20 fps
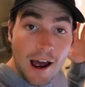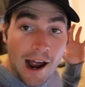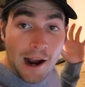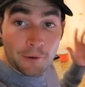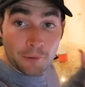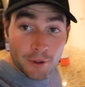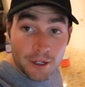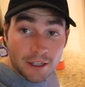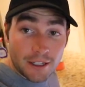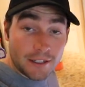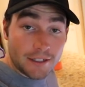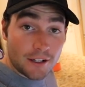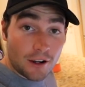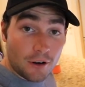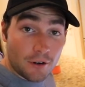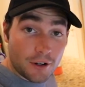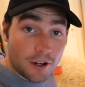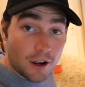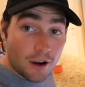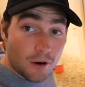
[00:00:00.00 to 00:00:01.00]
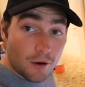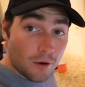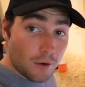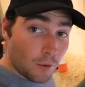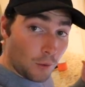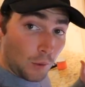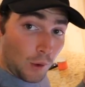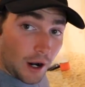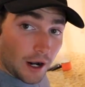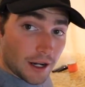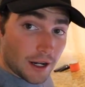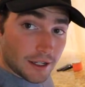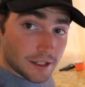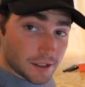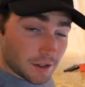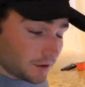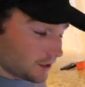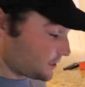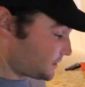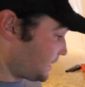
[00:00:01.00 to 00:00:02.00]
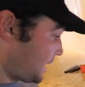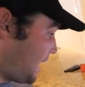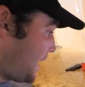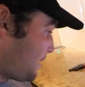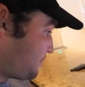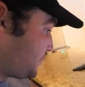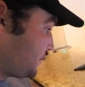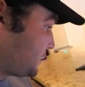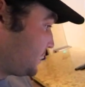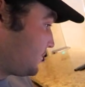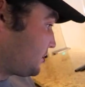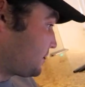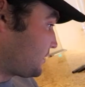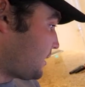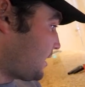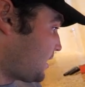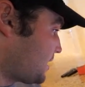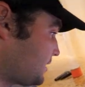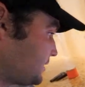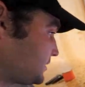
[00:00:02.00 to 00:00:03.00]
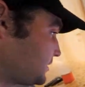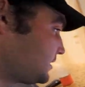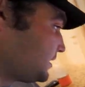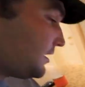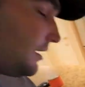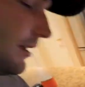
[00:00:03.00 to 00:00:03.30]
I really don't know what is going to happen here, guys,